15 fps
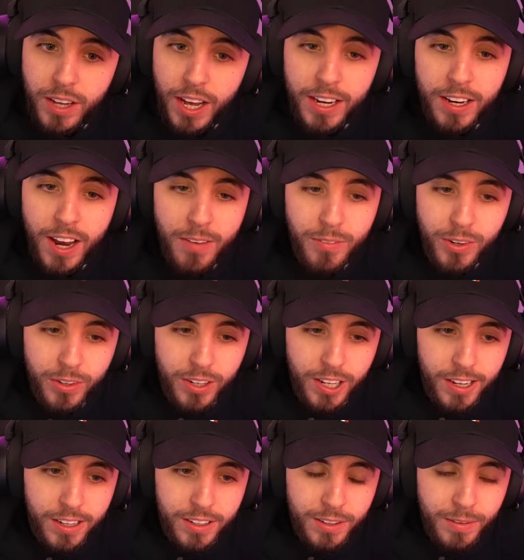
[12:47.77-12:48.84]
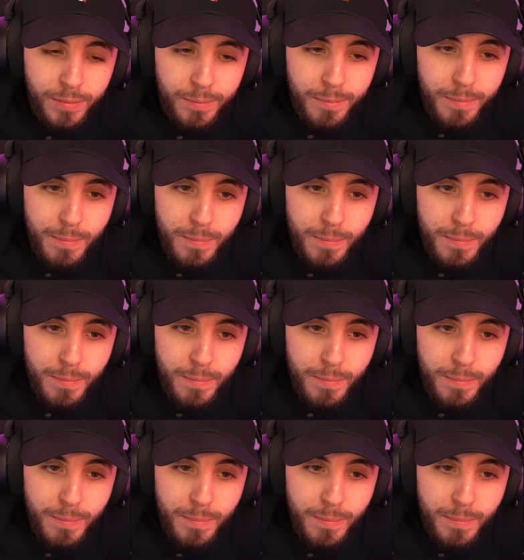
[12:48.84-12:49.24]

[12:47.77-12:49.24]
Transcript: I never knew Economy. that.